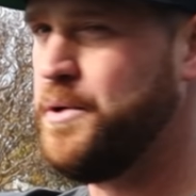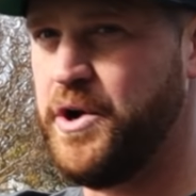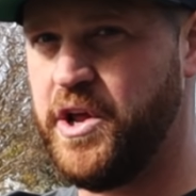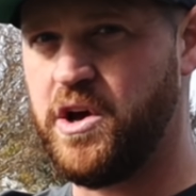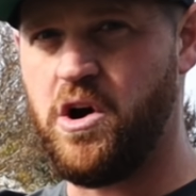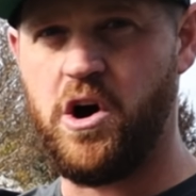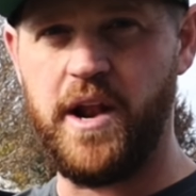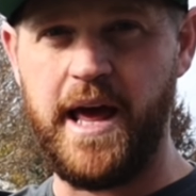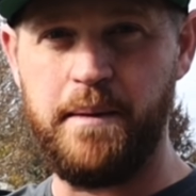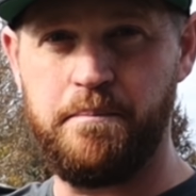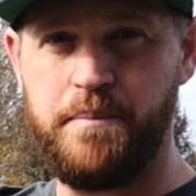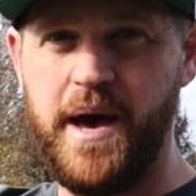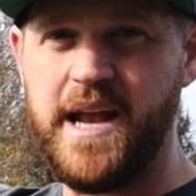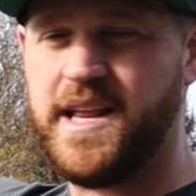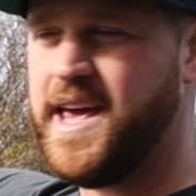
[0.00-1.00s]
putting on a
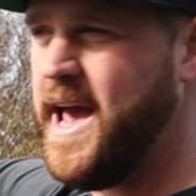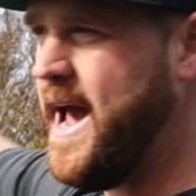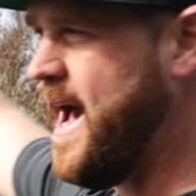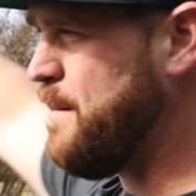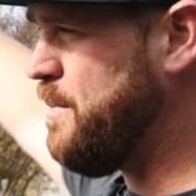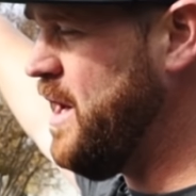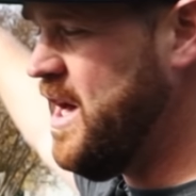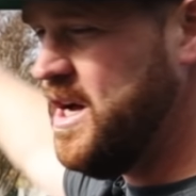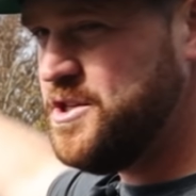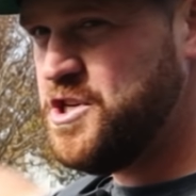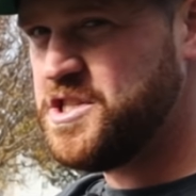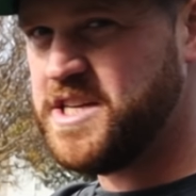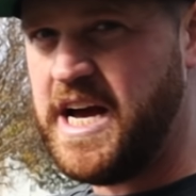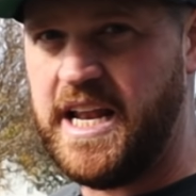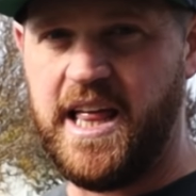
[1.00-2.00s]
bed cap,
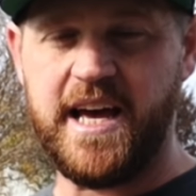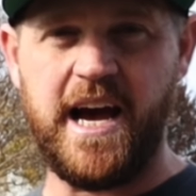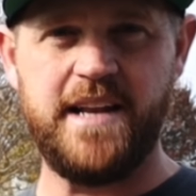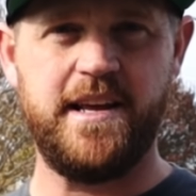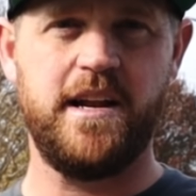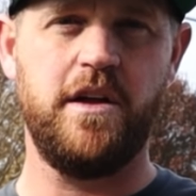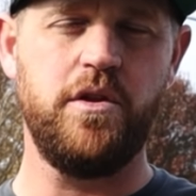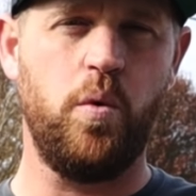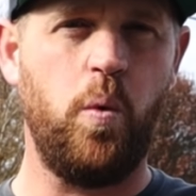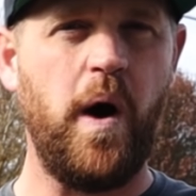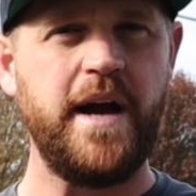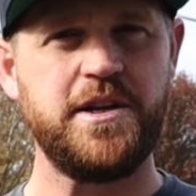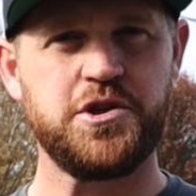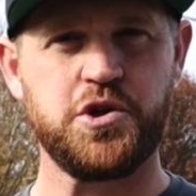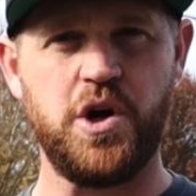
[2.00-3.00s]
just kind of like I did on the
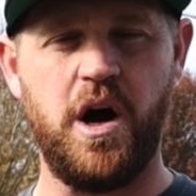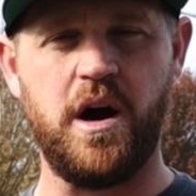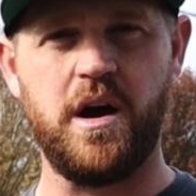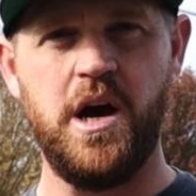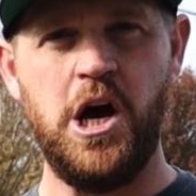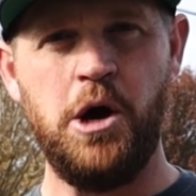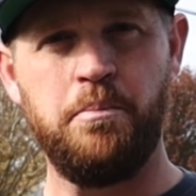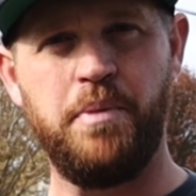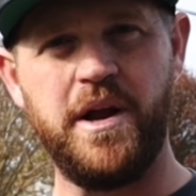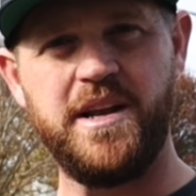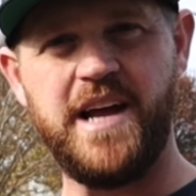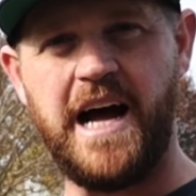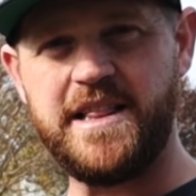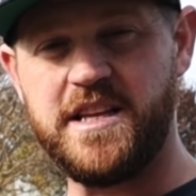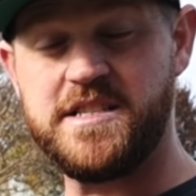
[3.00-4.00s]
white truck, but
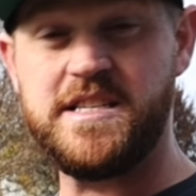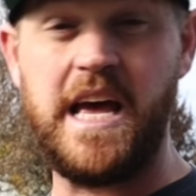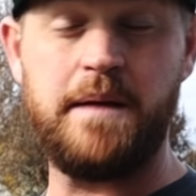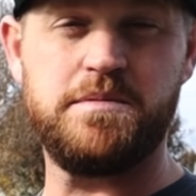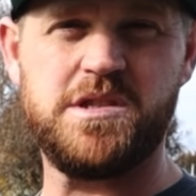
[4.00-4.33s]
not the same